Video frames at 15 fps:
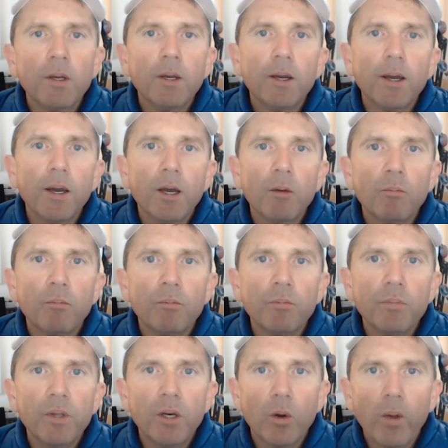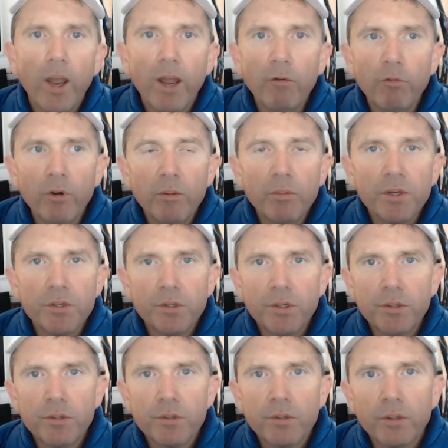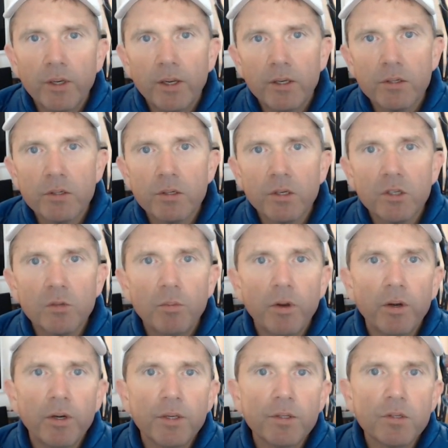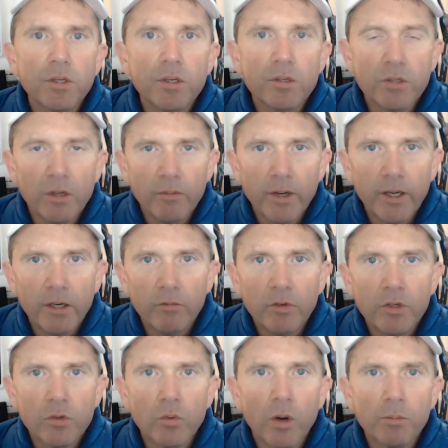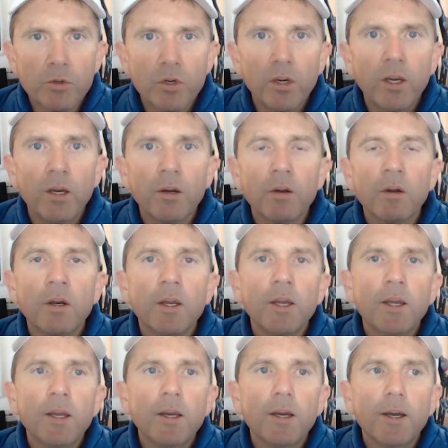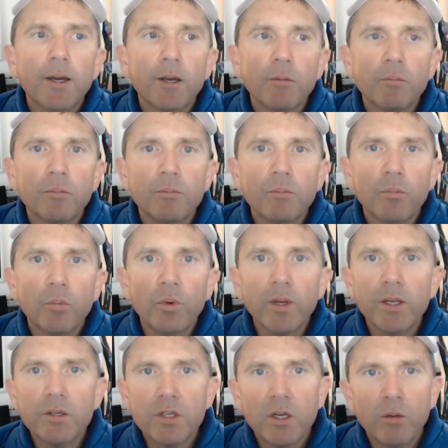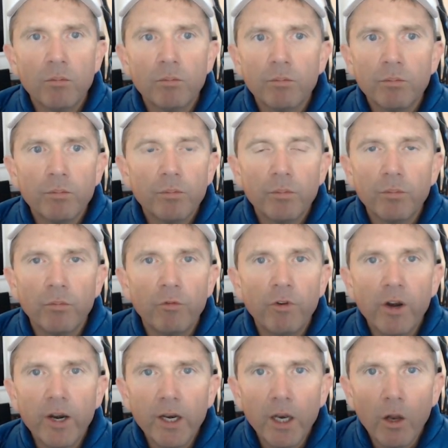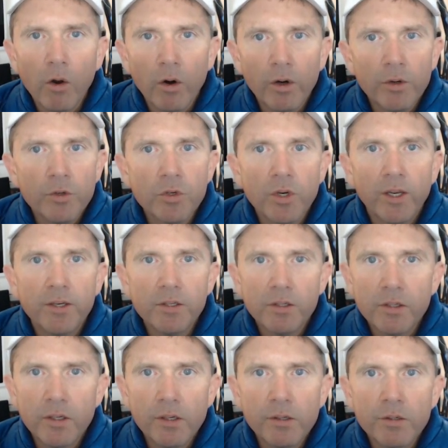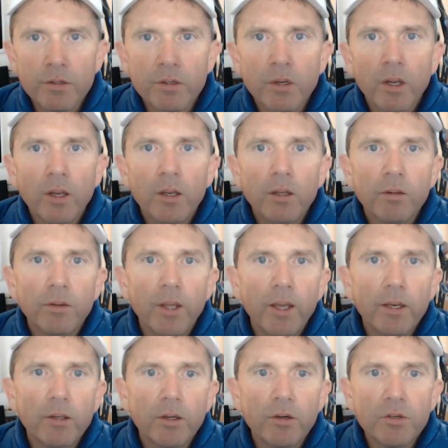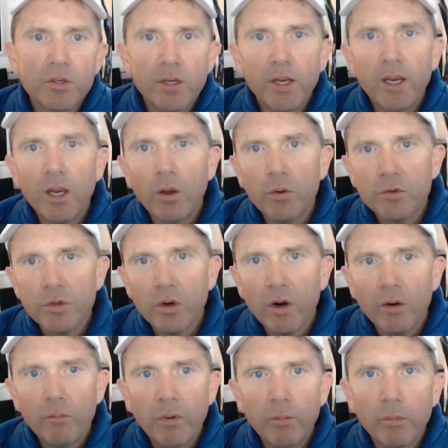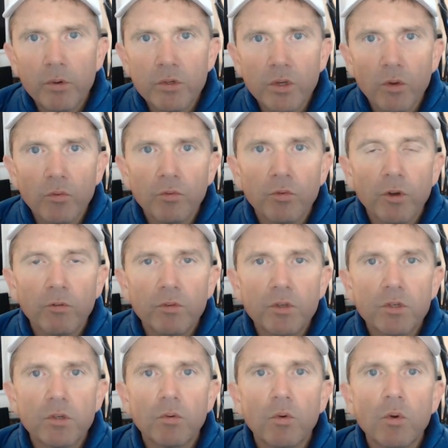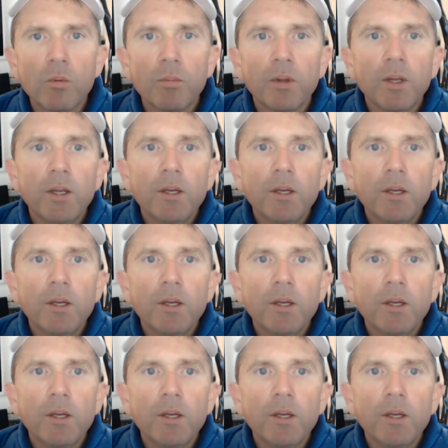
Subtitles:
You know, every business is experiencing some kind of disruption here. Really some very large entities that their CEOs are members of this group.